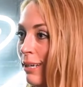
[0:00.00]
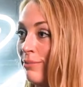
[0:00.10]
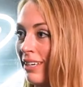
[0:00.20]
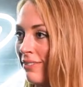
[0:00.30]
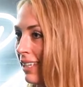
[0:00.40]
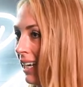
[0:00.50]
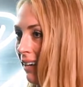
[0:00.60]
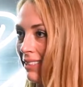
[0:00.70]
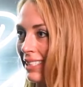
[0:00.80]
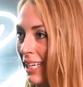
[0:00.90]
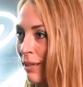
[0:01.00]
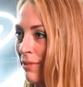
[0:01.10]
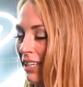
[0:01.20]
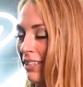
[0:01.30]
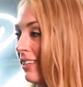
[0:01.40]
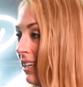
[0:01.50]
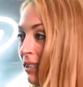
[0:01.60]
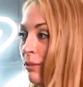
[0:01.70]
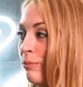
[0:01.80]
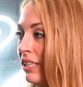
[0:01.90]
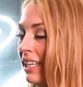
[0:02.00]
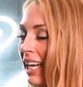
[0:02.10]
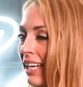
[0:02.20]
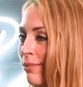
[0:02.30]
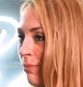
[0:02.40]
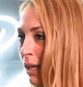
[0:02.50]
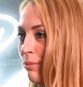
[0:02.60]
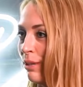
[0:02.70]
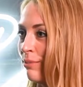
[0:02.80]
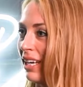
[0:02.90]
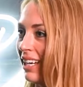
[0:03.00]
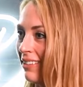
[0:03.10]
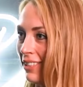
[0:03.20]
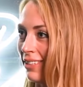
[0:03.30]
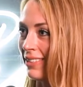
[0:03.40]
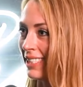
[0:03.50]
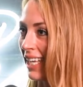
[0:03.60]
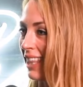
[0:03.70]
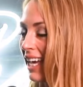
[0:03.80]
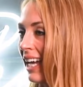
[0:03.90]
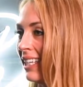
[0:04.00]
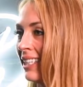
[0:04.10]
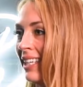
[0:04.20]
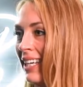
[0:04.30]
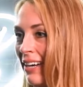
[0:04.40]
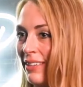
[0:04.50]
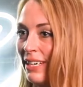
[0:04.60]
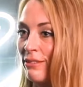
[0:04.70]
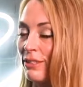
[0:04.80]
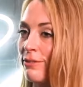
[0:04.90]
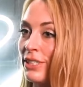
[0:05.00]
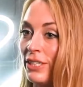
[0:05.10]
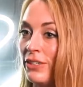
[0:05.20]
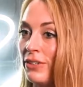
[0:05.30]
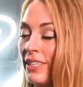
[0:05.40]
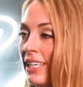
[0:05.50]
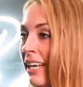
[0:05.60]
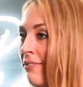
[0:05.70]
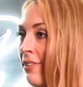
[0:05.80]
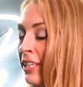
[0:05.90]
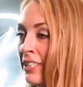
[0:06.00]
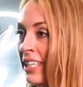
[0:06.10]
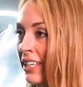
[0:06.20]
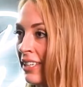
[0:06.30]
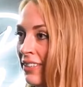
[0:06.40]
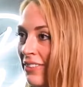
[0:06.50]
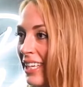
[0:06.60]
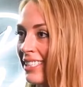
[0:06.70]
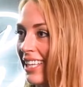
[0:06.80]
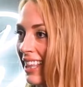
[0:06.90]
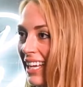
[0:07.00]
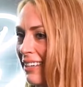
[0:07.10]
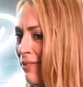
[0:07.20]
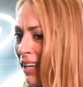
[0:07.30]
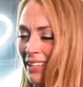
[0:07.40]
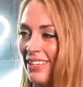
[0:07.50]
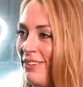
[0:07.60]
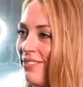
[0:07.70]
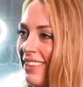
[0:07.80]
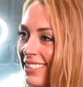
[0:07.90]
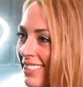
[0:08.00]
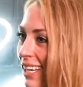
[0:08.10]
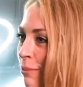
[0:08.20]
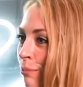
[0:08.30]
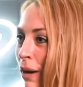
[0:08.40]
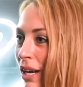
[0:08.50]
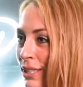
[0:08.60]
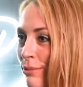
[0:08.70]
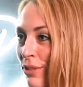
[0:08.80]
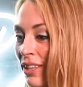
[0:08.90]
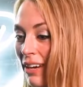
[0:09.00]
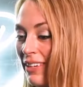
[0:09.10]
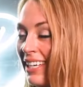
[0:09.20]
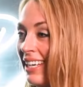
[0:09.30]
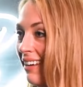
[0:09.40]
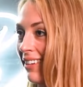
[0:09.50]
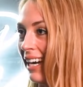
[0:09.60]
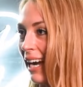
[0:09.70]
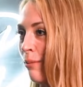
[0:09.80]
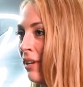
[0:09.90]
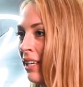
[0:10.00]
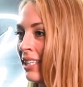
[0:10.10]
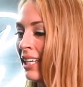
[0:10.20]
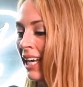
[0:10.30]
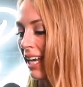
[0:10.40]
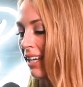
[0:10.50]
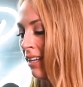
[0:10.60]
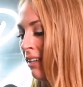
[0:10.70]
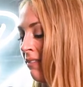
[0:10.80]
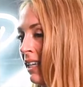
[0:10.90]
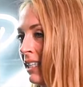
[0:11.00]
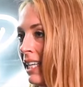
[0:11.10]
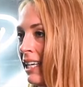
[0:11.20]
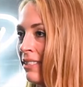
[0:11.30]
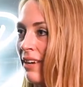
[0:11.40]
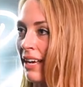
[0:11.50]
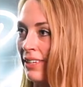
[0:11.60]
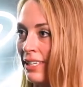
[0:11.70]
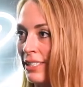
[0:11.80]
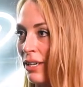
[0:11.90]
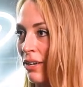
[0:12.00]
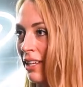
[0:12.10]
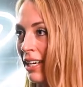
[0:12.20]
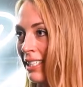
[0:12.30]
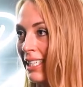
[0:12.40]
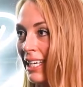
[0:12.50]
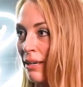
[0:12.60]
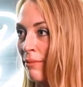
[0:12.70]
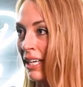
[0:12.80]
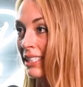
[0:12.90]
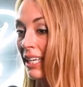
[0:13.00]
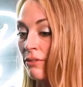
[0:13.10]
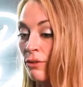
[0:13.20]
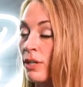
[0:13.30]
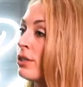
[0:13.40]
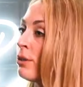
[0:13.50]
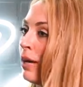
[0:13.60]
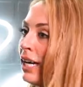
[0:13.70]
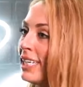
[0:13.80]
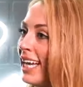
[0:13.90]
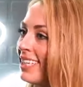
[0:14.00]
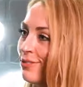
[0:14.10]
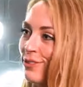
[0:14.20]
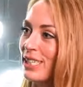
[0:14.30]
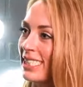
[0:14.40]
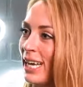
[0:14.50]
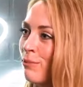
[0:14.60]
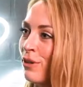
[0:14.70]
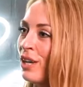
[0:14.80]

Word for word: I'm never going to have a team. I don't know how to communicate, blah, blah, blah. I would always say that. I would never do an eight figure deal, things like that. I'm like, nope, that's impossible. That would never happen. And all of these things five years ago that I was telling myself, or do a podcast, for example.